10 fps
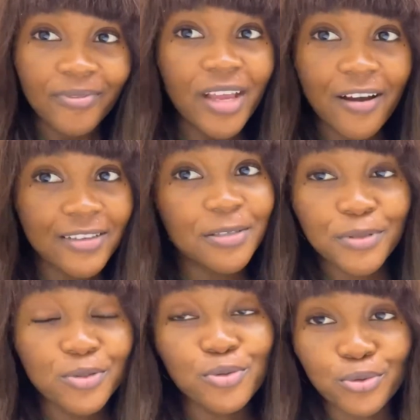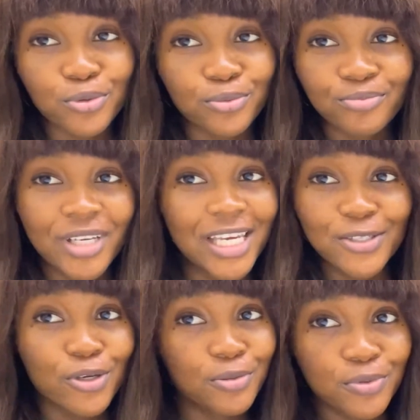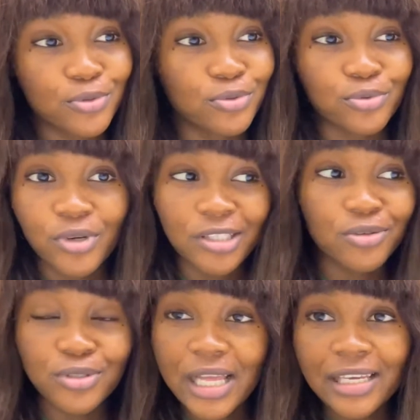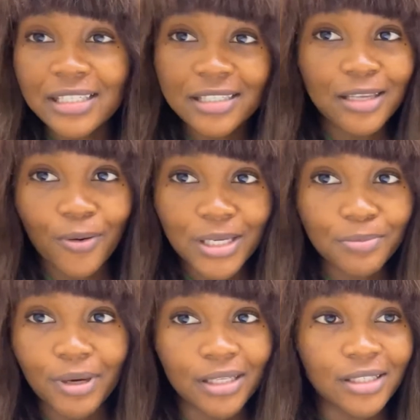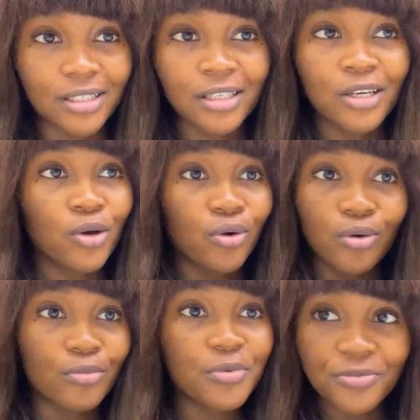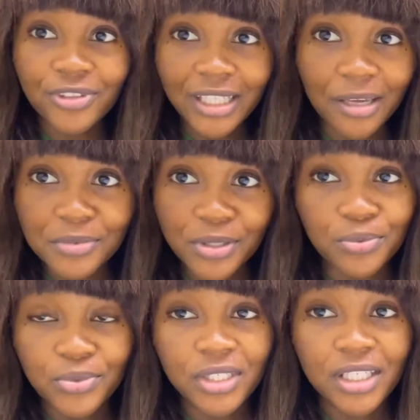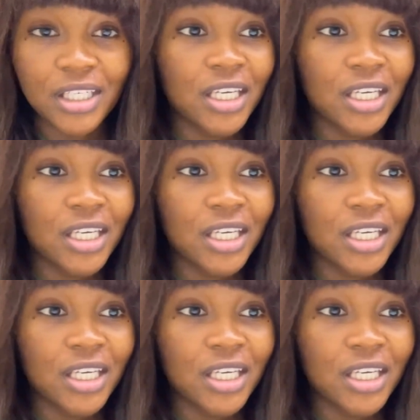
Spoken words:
I've explained to you, in the hospital, we are doing like 6 hours per day, or maybe 4 times a week,